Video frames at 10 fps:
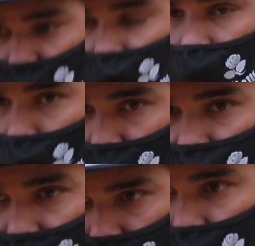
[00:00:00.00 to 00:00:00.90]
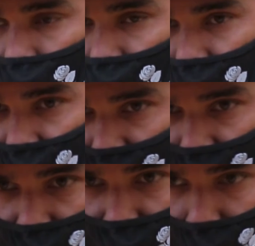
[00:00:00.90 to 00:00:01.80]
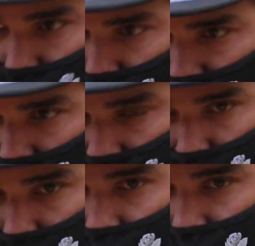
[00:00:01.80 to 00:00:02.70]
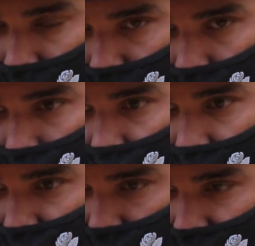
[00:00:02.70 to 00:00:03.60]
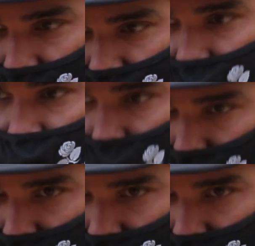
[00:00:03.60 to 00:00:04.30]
That's not where you find the complexity. At that point, you've broken down all the positive acids and